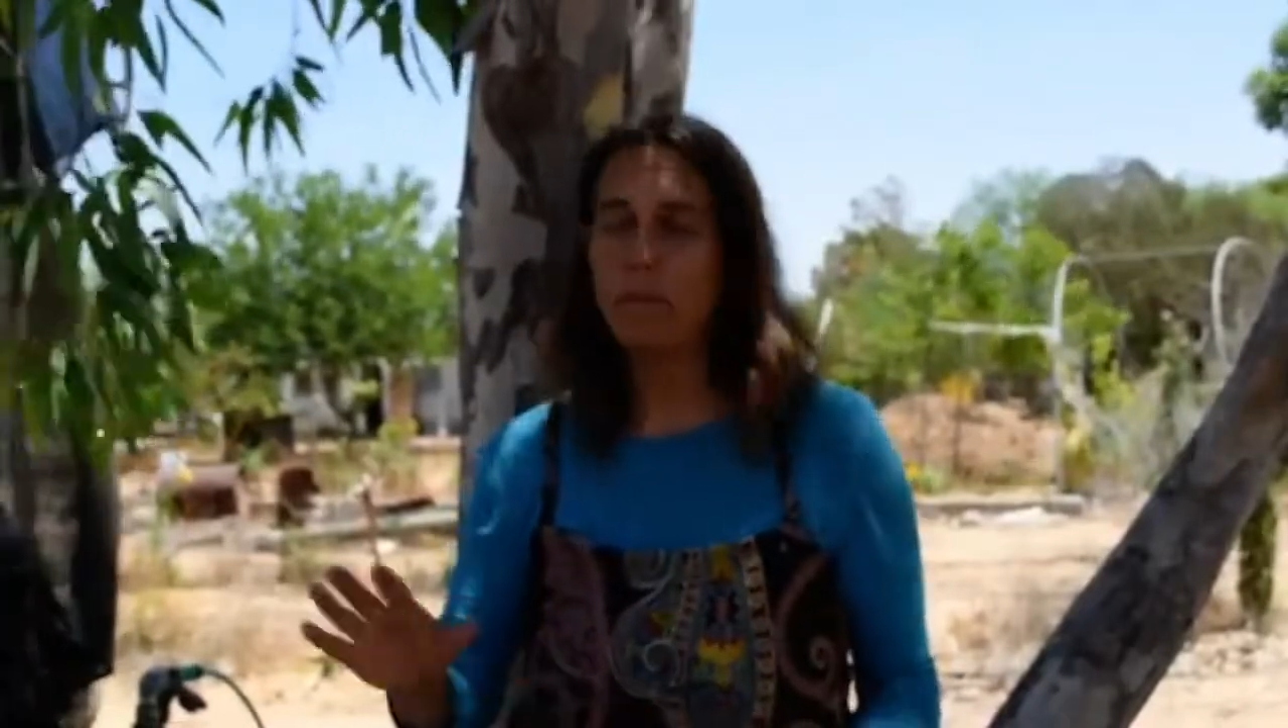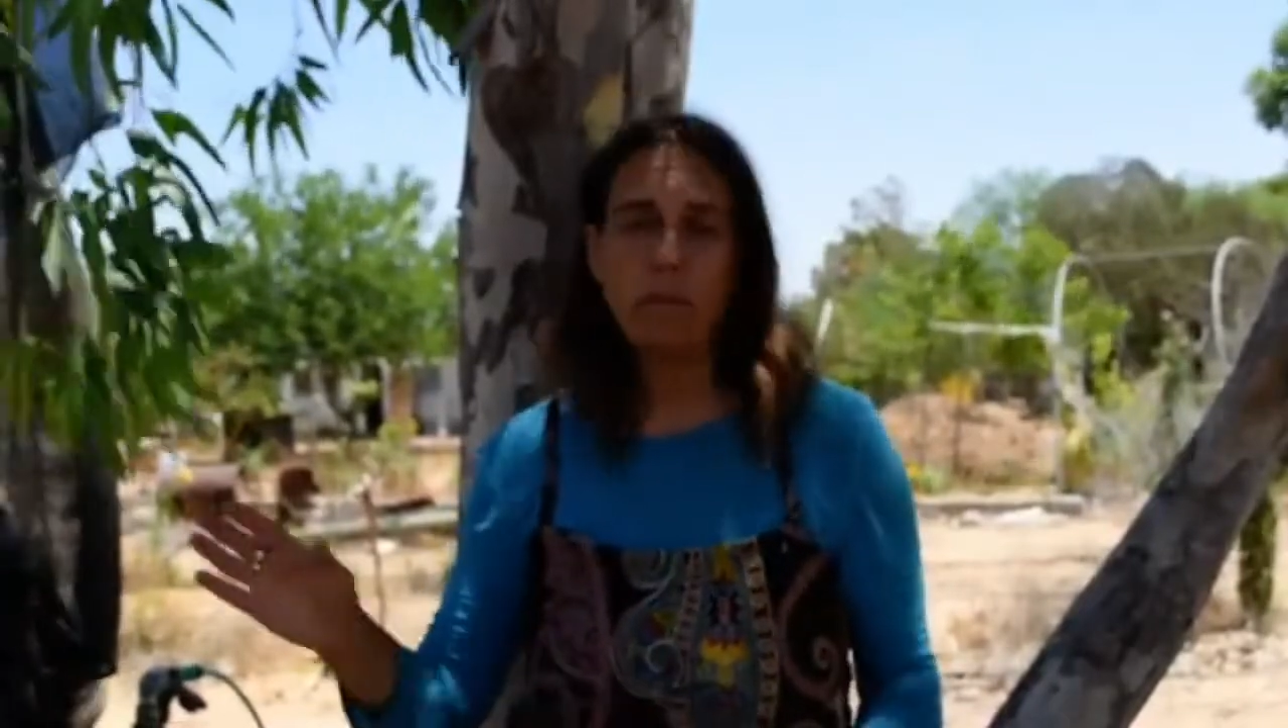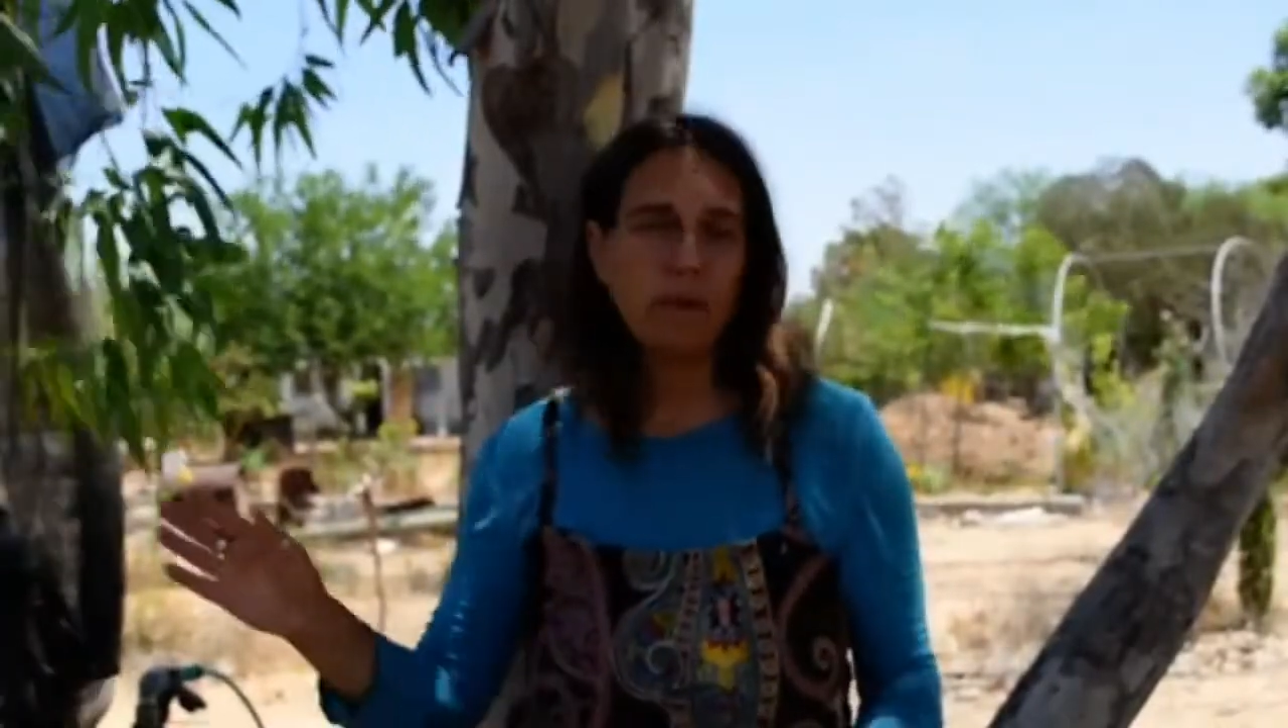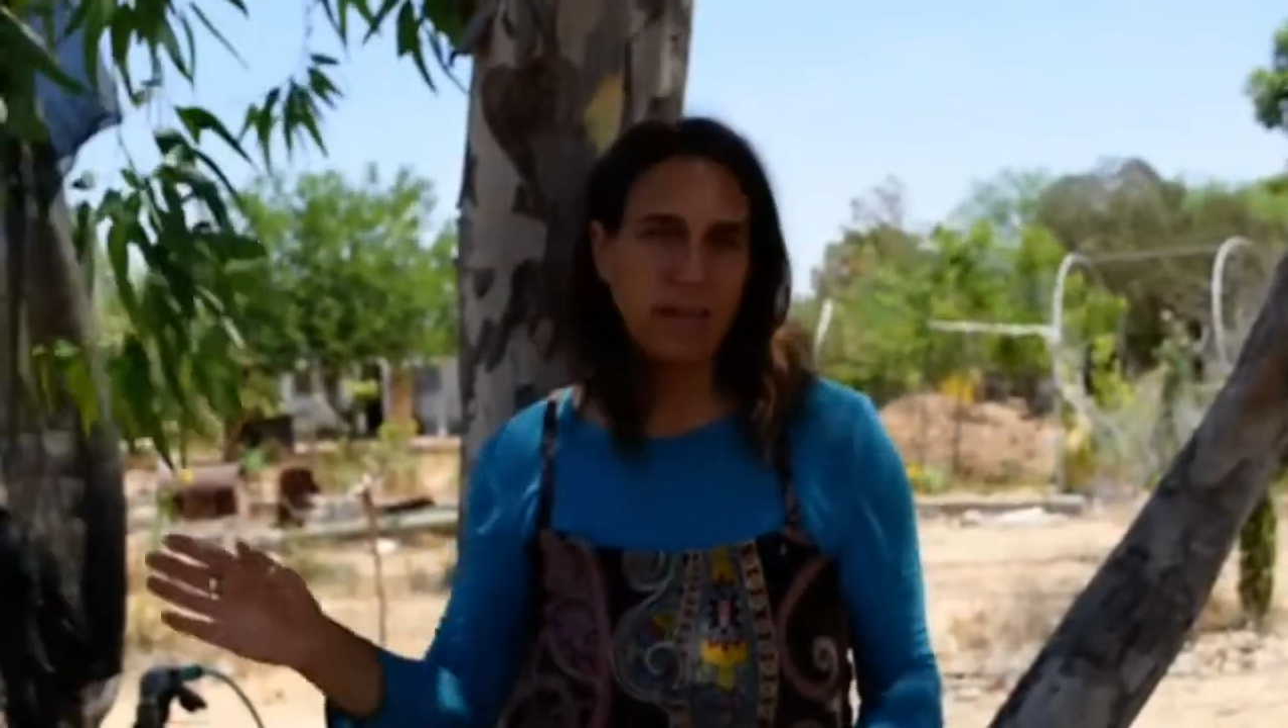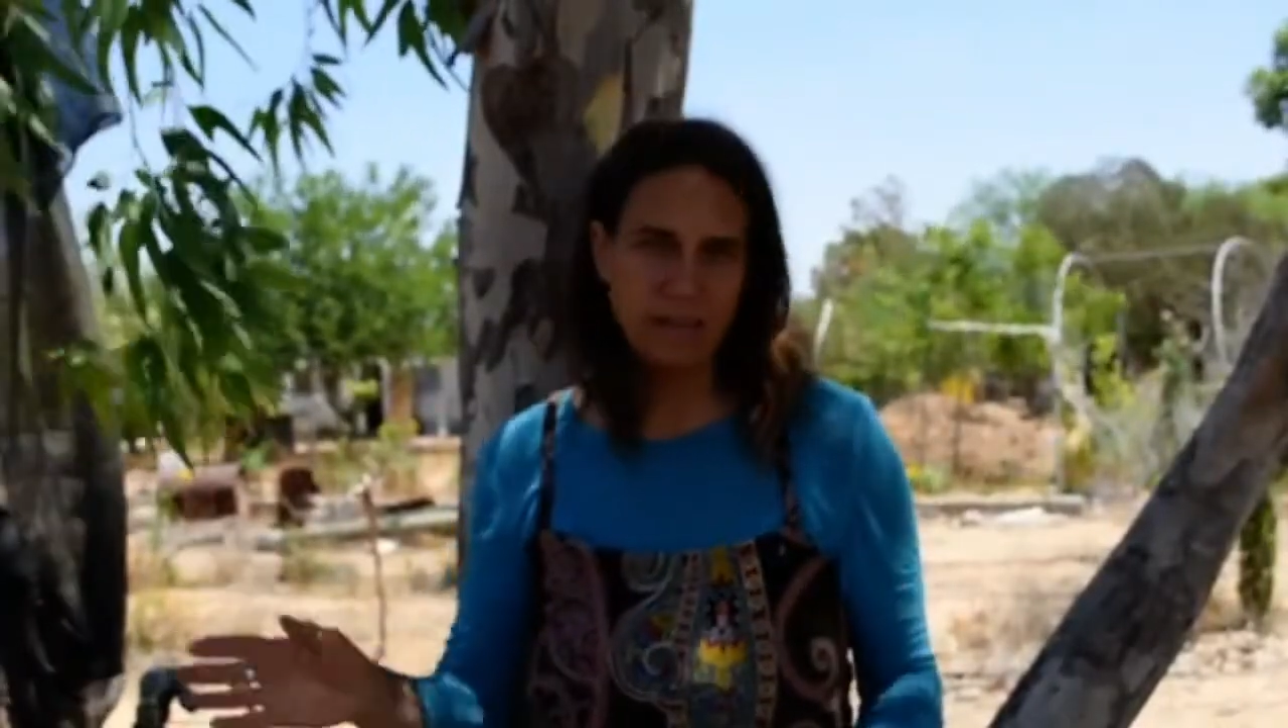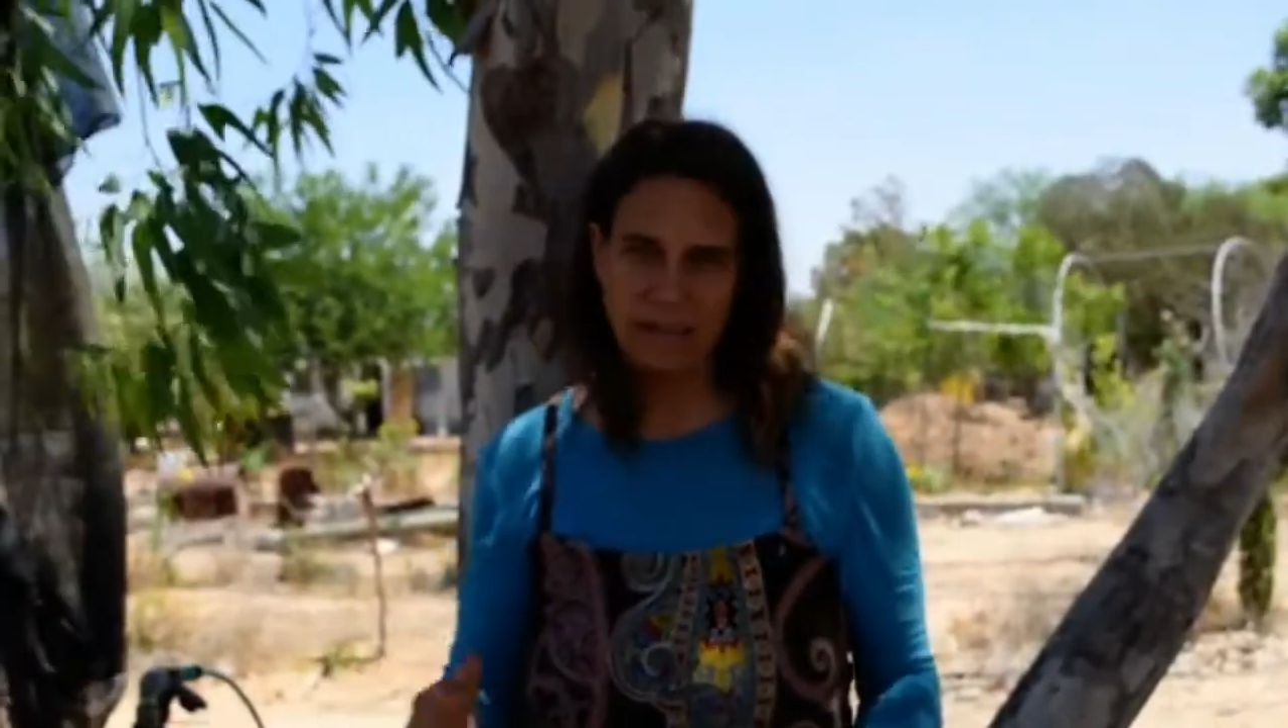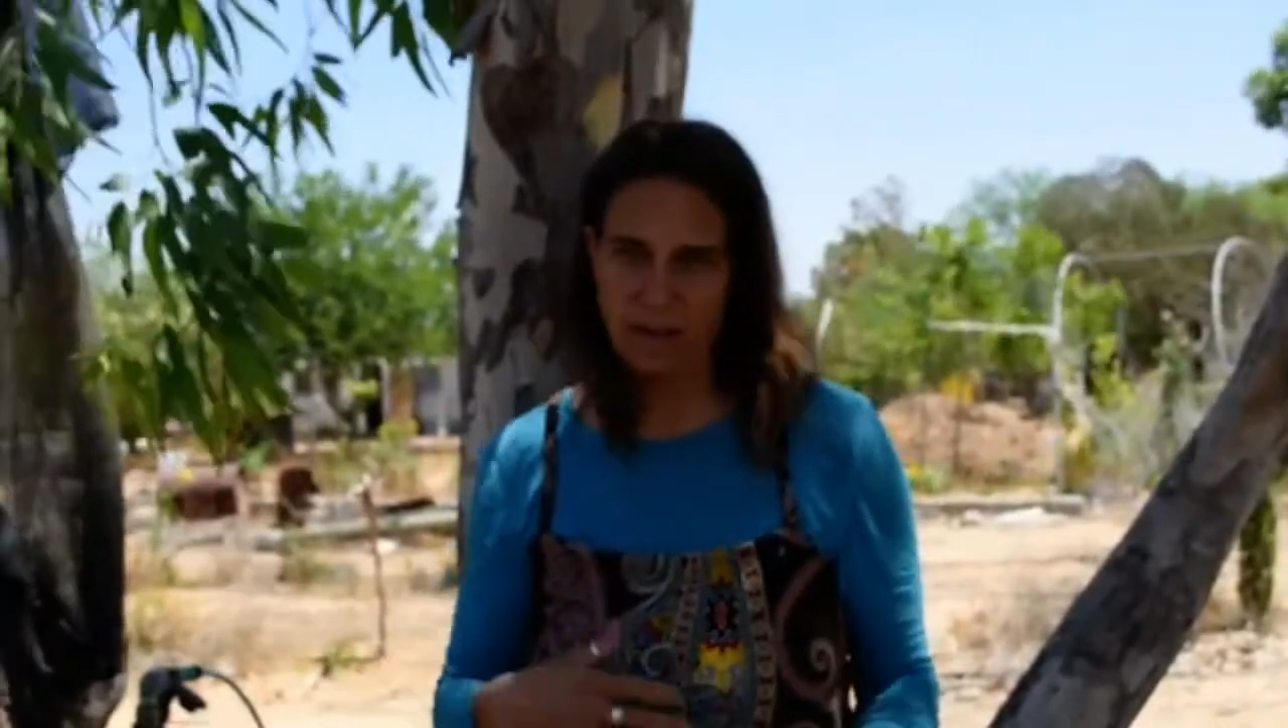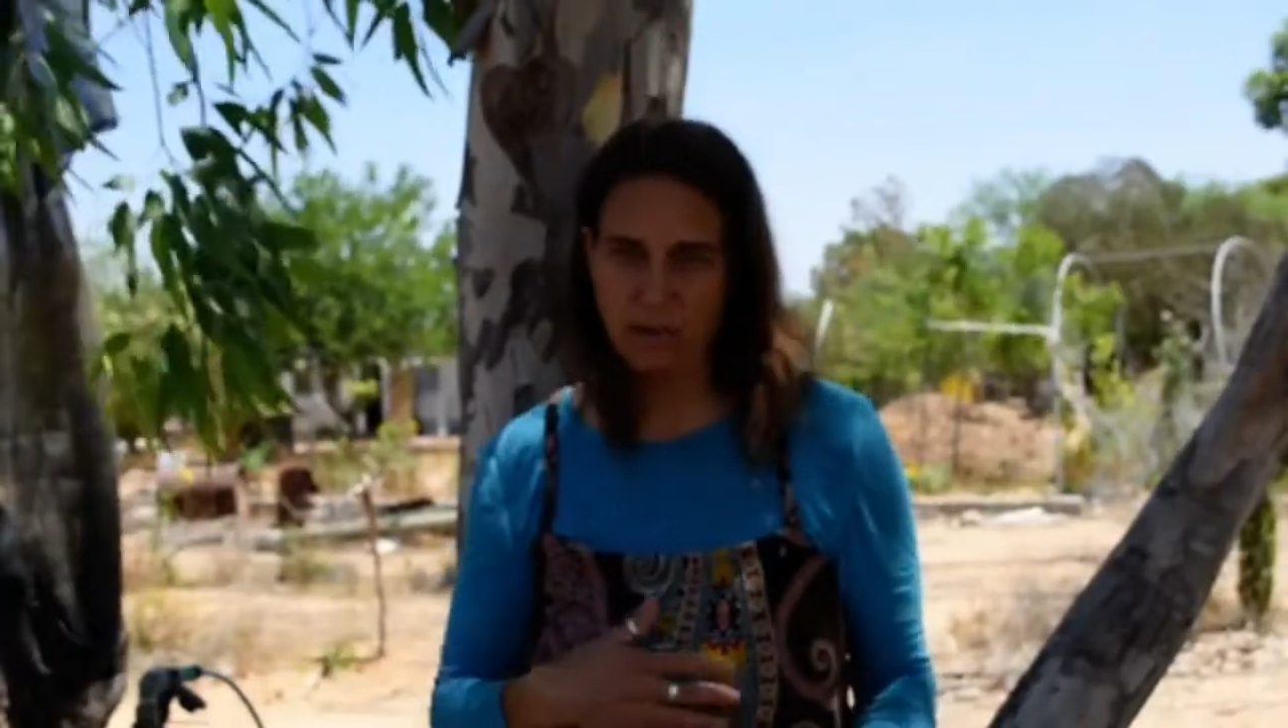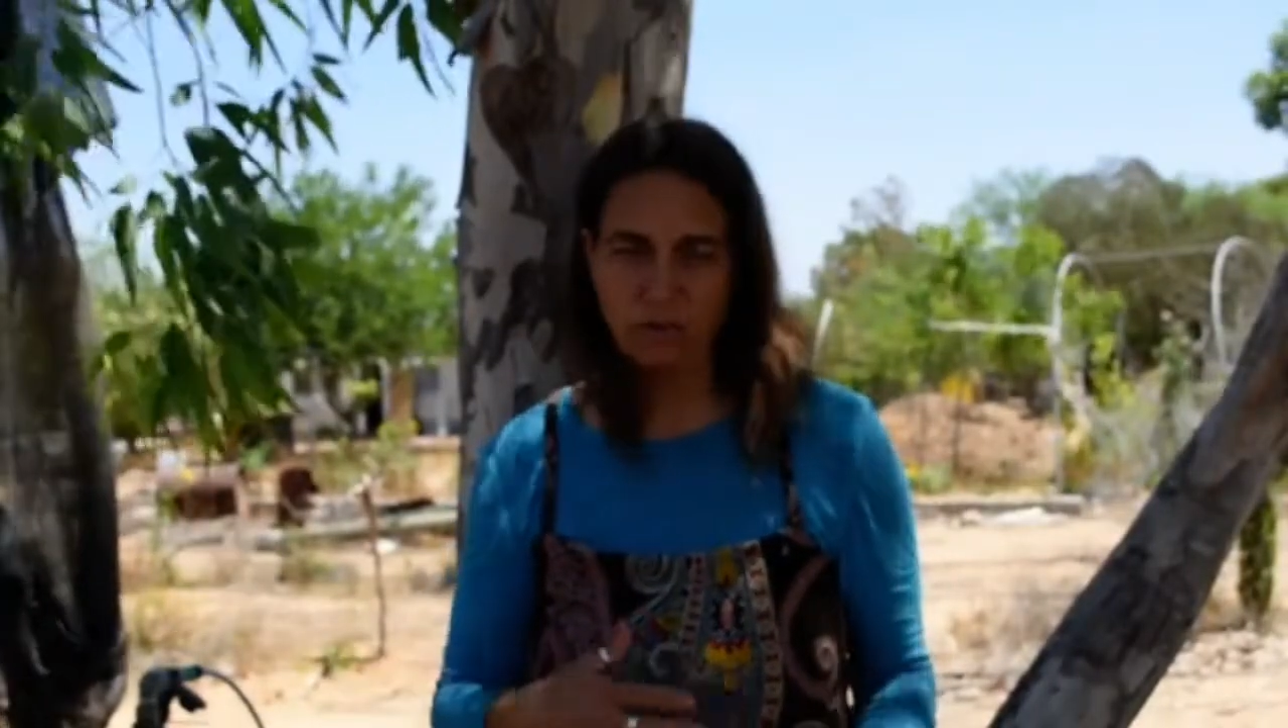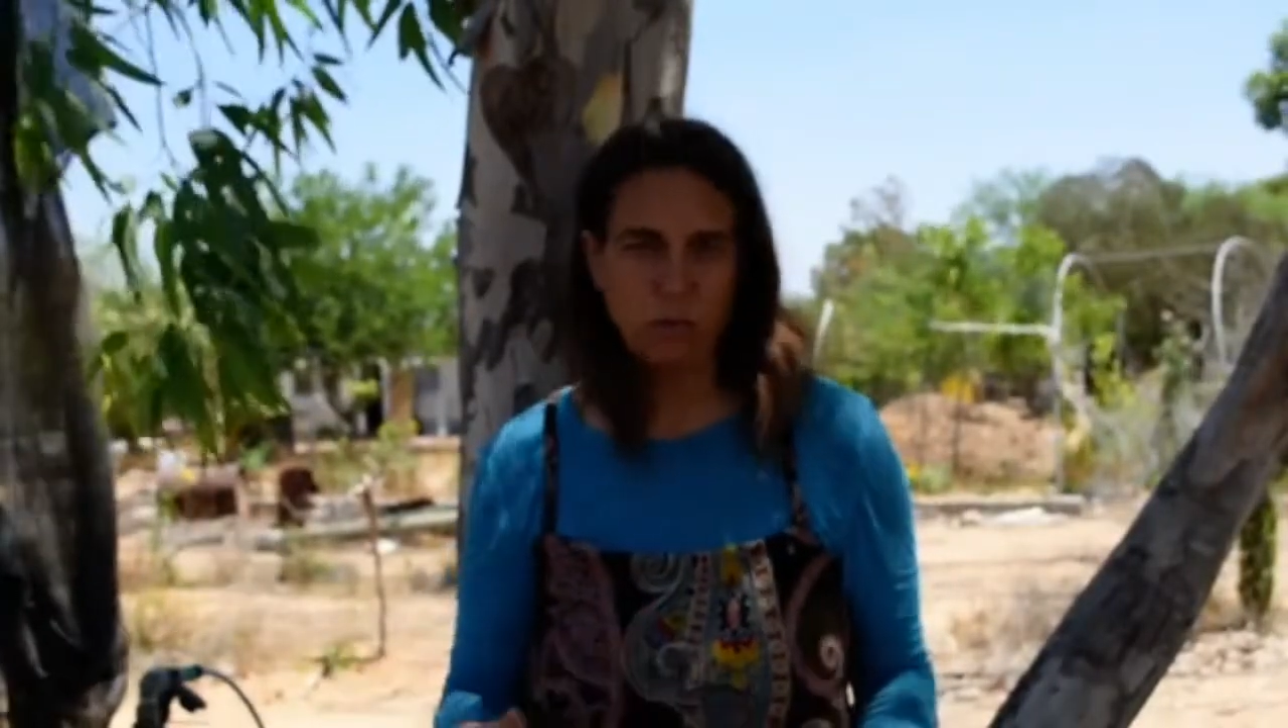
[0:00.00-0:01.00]
up
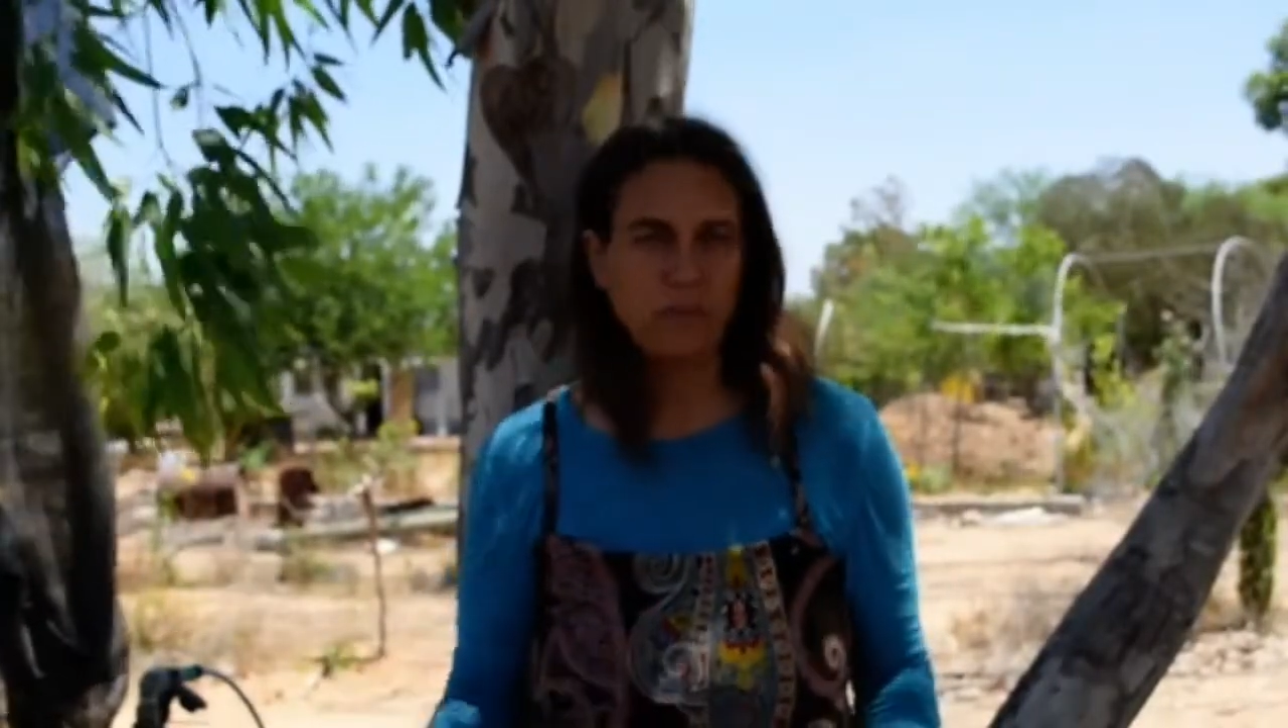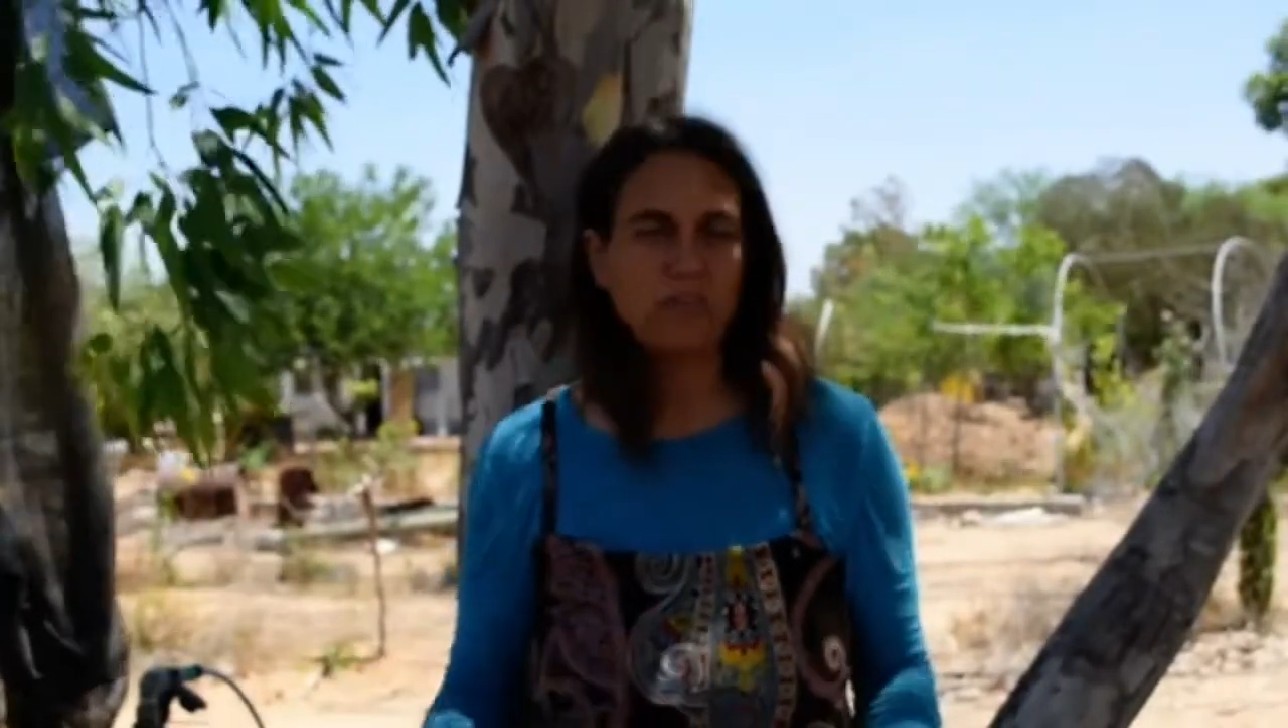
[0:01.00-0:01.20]
and down,